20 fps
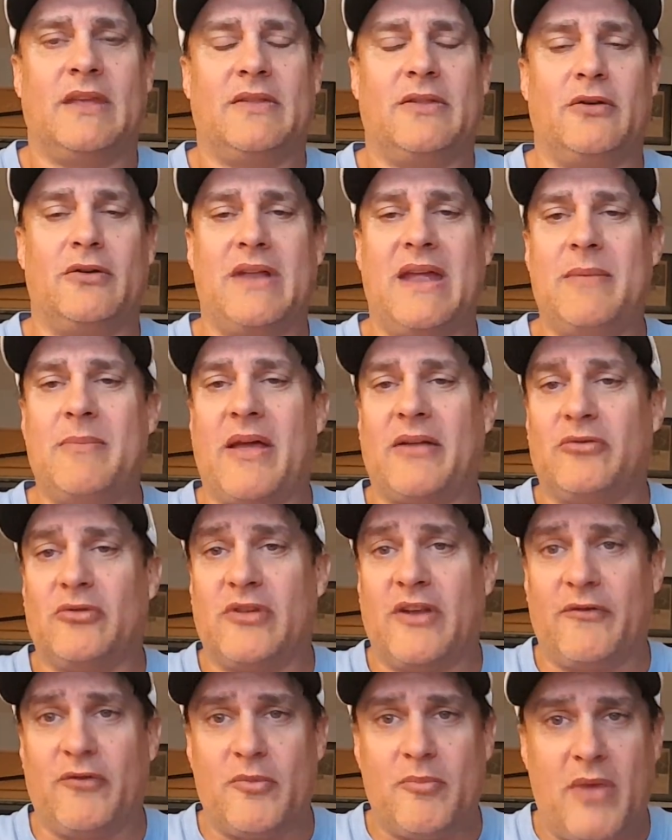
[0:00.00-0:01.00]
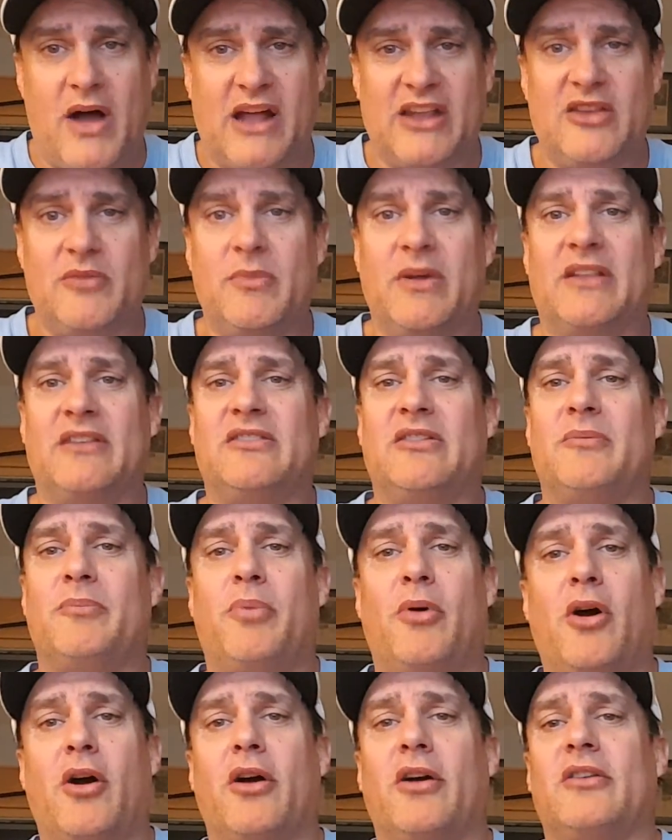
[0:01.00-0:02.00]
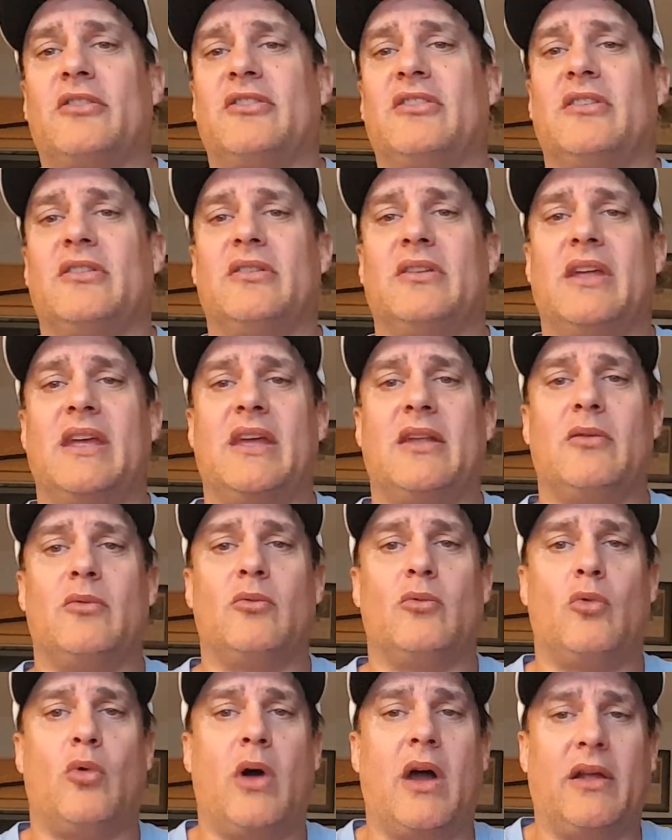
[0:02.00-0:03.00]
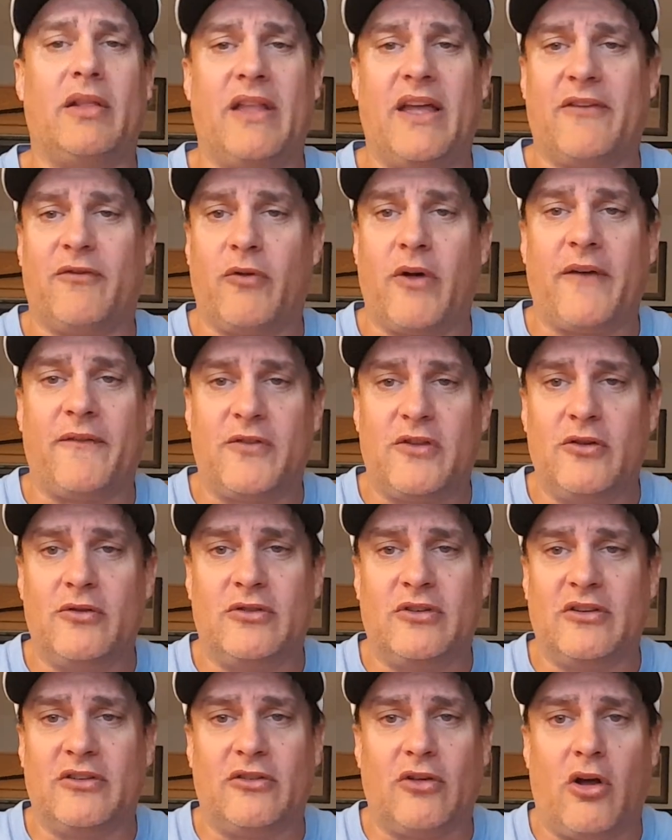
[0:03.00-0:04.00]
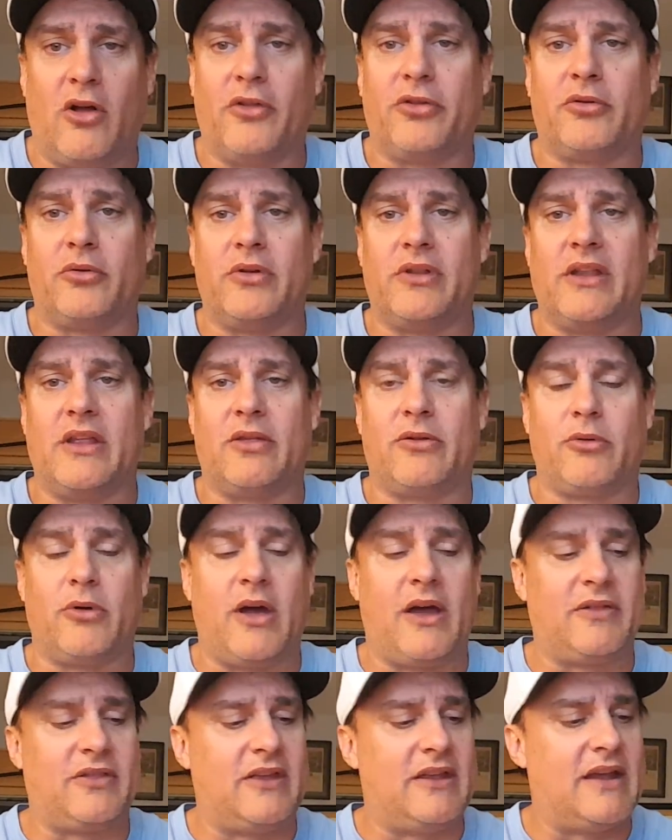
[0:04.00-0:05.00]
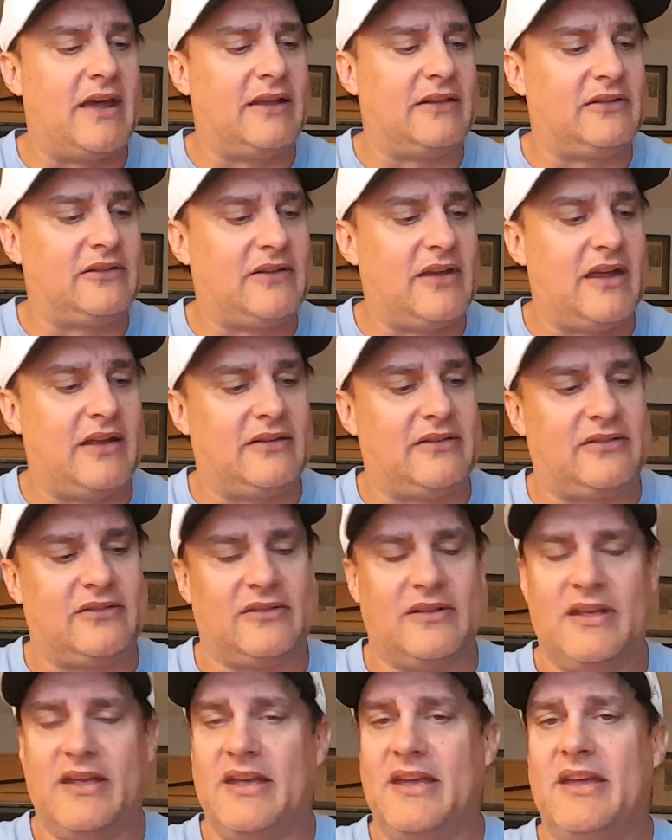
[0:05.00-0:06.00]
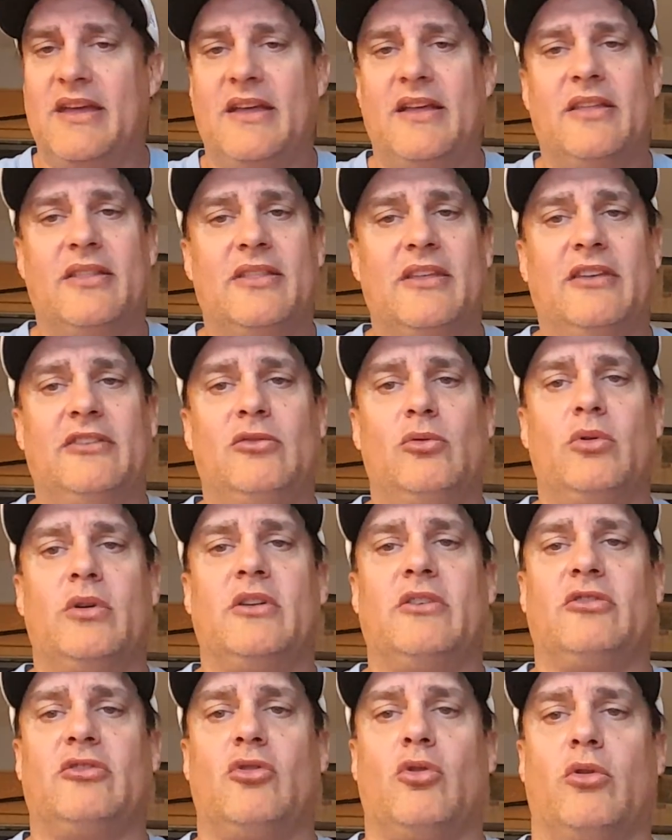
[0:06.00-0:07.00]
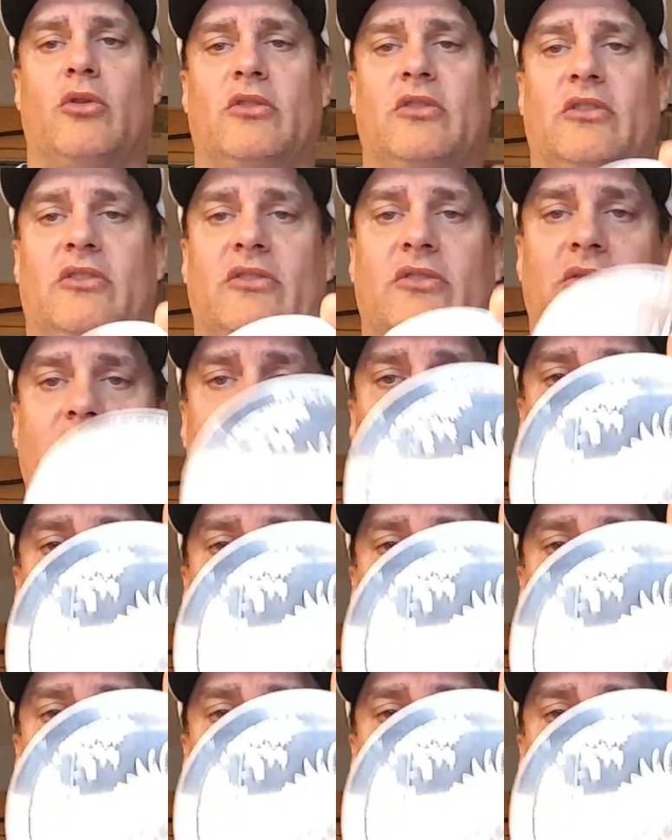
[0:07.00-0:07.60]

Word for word: they're named after different monuments and parks and, and wildlife refuges all through, throughout the United States. This one is gorgeous,